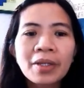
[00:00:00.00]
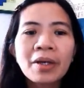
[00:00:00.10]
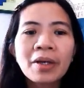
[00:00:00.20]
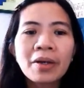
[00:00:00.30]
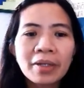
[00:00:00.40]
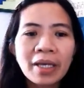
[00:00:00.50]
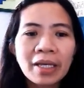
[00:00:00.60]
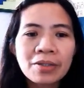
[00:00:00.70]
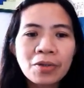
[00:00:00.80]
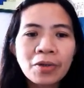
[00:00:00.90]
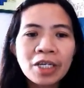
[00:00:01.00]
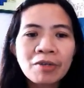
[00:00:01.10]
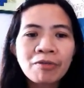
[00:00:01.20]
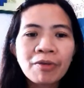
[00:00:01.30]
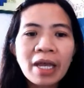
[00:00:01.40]
Okay, so if
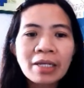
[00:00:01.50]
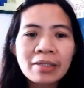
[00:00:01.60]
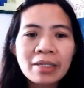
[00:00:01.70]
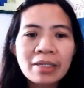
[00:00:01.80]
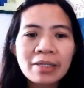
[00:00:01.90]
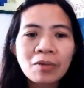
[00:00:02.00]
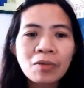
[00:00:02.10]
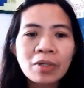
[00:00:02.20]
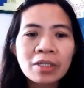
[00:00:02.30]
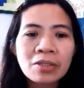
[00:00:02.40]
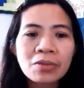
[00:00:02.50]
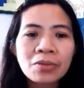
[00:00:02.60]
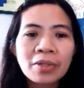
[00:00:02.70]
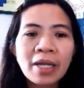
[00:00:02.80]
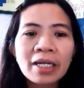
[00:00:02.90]
x is equals to
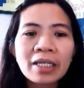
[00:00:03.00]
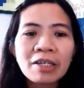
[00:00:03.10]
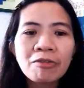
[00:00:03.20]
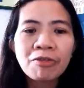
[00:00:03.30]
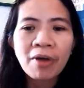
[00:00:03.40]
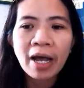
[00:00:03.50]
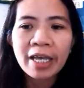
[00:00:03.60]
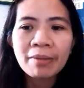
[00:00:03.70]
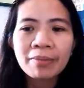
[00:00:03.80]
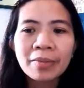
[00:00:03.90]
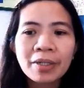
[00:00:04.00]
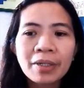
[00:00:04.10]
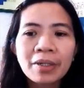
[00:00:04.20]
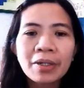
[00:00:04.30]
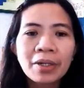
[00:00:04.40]
negative 5,
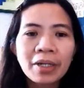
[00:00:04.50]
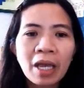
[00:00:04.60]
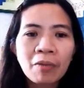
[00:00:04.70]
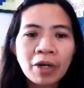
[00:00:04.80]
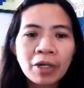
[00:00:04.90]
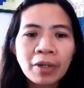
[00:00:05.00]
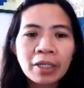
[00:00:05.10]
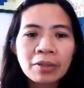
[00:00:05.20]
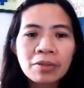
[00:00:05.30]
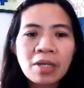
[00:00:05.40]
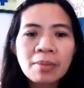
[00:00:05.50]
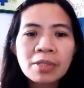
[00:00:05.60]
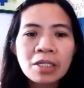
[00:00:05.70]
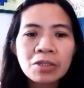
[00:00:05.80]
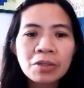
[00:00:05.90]
okay, we are going to
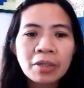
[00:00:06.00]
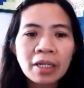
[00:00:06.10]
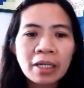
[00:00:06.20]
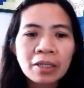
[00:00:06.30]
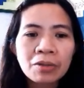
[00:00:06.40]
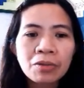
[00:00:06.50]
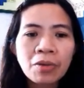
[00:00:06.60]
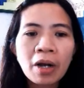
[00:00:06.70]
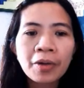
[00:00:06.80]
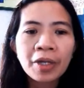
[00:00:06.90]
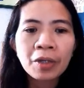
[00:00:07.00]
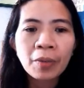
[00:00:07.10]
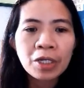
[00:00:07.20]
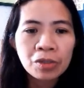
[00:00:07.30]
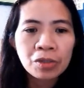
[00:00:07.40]
substitute it to our
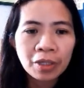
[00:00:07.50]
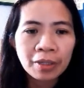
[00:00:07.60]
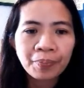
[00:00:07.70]
equation.